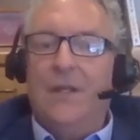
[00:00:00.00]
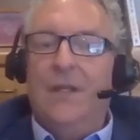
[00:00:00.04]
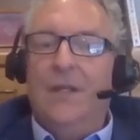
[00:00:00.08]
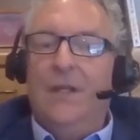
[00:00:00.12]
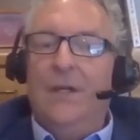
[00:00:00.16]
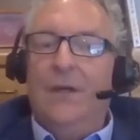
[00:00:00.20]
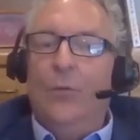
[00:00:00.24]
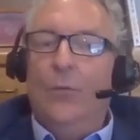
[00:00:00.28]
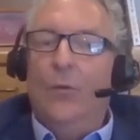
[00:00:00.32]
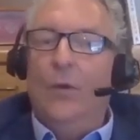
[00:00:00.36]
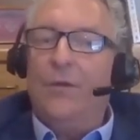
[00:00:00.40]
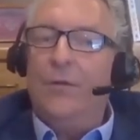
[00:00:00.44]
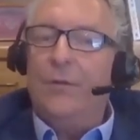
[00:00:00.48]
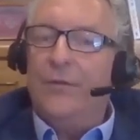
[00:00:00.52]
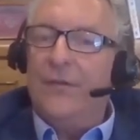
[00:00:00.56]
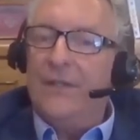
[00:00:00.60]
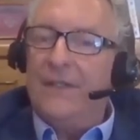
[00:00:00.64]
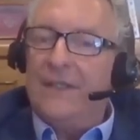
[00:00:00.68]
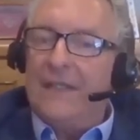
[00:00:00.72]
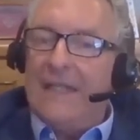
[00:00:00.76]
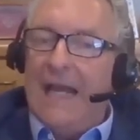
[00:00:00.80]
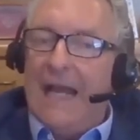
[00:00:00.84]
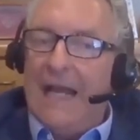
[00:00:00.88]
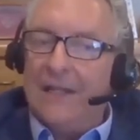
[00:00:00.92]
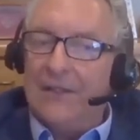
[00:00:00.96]
What are the
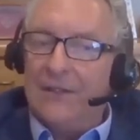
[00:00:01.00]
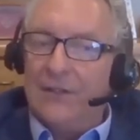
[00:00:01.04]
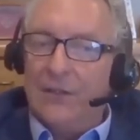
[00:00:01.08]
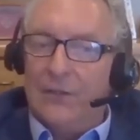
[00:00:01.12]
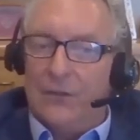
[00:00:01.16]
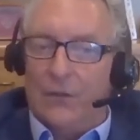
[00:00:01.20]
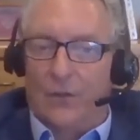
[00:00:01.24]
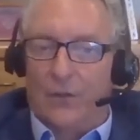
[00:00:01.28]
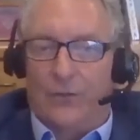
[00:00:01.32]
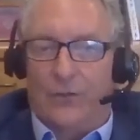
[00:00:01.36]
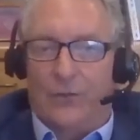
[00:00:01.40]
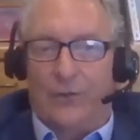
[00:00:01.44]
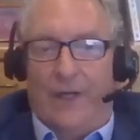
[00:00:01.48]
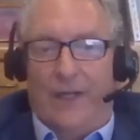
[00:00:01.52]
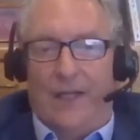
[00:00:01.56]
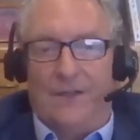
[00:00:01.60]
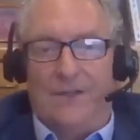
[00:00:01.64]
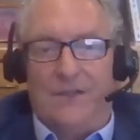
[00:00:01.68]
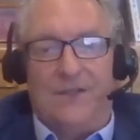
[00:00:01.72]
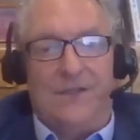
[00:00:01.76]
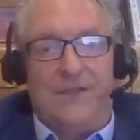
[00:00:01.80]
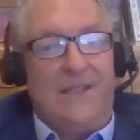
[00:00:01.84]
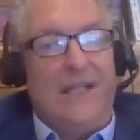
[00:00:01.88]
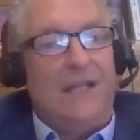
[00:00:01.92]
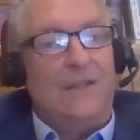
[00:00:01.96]
technical
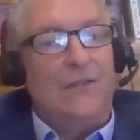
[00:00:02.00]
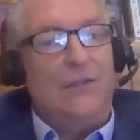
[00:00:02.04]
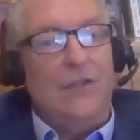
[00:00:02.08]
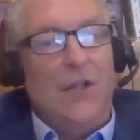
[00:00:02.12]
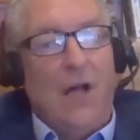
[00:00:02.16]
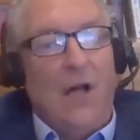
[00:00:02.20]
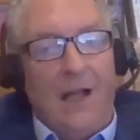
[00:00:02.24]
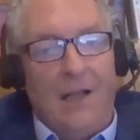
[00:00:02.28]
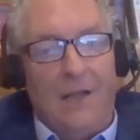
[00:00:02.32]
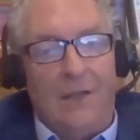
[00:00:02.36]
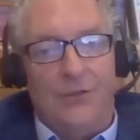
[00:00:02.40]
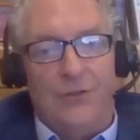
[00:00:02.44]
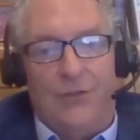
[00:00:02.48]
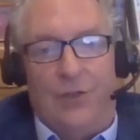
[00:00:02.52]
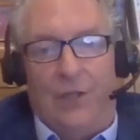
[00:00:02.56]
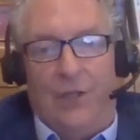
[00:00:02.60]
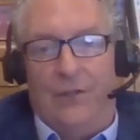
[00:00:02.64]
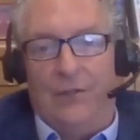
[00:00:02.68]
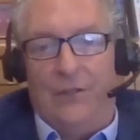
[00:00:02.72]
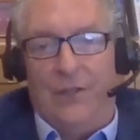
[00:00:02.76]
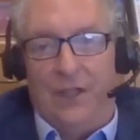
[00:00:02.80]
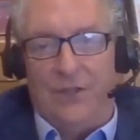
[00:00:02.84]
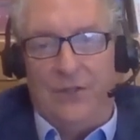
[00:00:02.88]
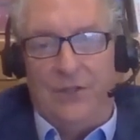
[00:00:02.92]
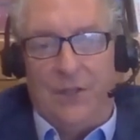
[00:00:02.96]
trends? Technology,
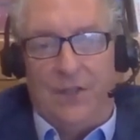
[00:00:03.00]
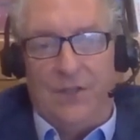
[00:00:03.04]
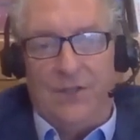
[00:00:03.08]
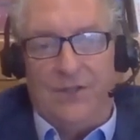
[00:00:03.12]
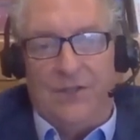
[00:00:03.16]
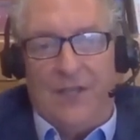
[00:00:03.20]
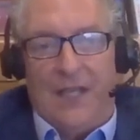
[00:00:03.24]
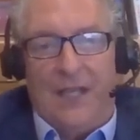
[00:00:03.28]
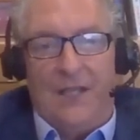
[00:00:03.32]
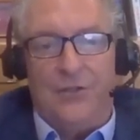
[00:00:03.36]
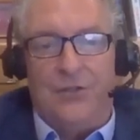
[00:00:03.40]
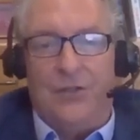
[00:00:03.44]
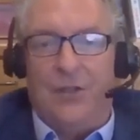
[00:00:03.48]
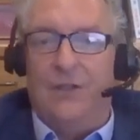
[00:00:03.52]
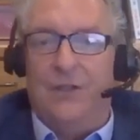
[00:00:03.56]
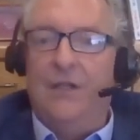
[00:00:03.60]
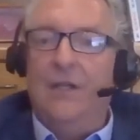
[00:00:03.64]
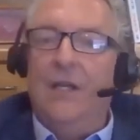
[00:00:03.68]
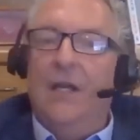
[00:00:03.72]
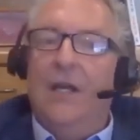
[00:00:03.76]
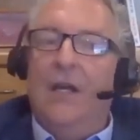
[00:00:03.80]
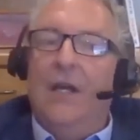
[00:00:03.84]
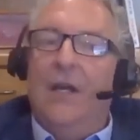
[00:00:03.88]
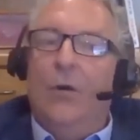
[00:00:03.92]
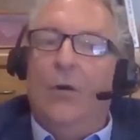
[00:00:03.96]
digitization.
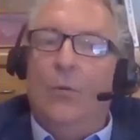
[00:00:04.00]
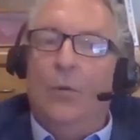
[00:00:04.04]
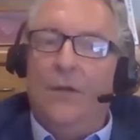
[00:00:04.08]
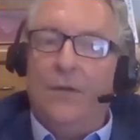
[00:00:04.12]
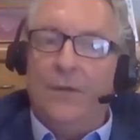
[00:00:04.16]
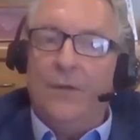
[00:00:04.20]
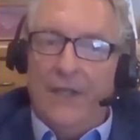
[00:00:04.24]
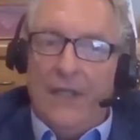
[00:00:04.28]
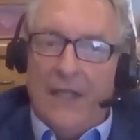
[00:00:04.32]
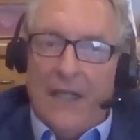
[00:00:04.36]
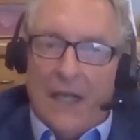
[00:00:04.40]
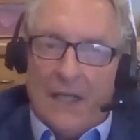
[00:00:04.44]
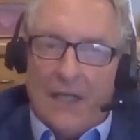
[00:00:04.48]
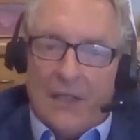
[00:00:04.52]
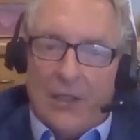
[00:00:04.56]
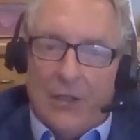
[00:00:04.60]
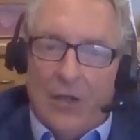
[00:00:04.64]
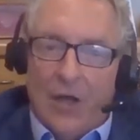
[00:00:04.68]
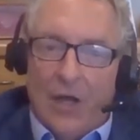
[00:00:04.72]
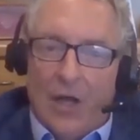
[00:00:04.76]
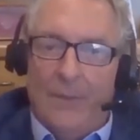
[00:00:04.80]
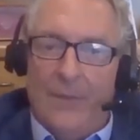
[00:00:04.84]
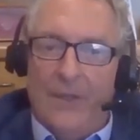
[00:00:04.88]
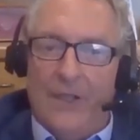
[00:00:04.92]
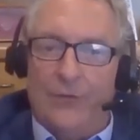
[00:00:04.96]
What are the
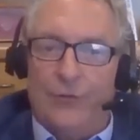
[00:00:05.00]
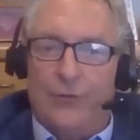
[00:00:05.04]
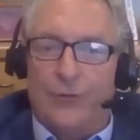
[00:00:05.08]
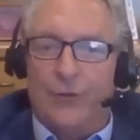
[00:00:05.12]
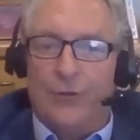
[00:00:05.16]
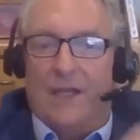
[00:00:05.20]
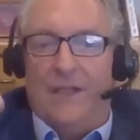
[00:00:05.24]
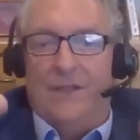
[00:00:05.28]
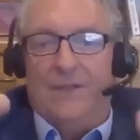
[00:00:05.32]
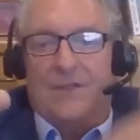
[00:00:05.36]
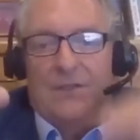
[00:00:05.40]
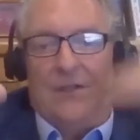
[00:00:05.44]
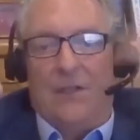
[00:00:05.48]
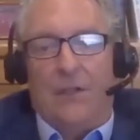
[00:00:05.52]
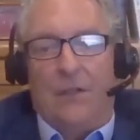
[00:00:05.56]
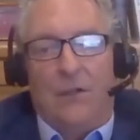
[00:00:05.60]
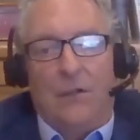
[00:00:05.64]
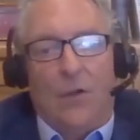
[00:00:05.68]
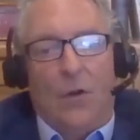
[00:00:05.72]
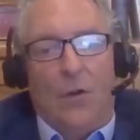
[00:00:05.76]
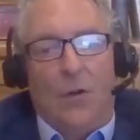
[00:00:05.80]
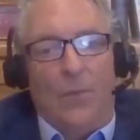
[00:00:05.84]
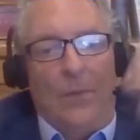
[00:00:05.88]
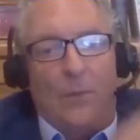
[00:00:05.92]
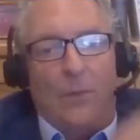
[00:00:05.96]
economic trends? The
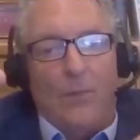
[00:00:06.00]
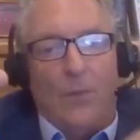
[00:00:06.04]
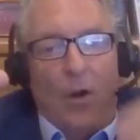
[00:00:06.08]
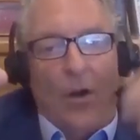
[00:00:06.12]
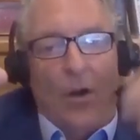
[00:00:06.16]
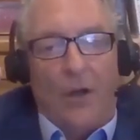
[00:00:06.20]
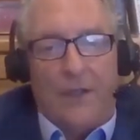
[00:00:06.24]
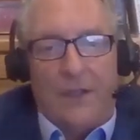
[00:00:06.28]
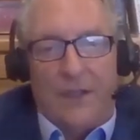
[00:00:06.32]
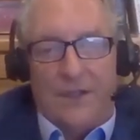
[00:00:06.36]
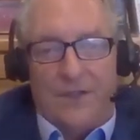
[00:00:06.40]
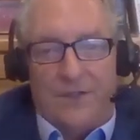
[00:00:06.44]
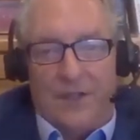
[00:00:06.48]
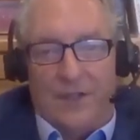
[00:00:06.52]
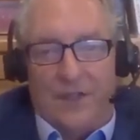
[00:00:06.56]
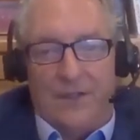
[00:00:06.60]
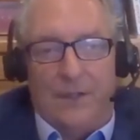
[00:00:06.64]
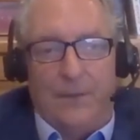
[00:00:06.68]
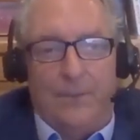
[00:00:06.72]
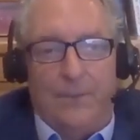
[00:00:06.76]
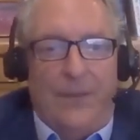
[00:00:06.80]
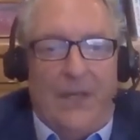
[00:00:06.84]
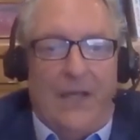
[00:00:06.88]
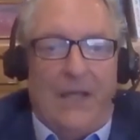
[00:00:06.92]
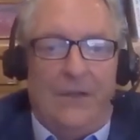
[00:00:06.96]
global markets and
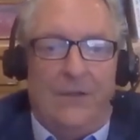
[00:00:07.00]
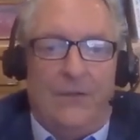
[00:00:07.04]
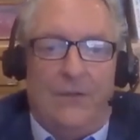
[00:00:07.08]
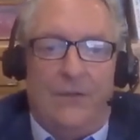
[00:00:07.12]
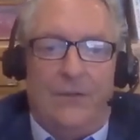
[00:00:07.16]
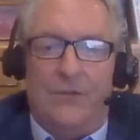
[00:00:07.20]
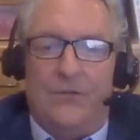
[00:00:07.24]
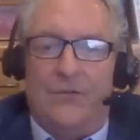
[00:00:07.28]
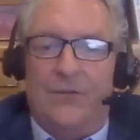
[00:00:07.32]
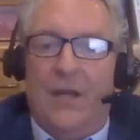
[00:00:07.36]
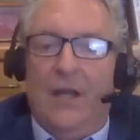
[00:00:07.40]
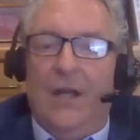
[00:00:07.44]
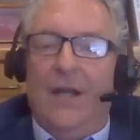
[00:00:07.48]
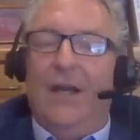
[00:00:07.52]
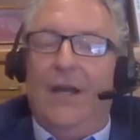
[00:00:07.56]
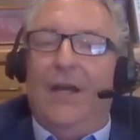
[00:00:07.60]
competitors.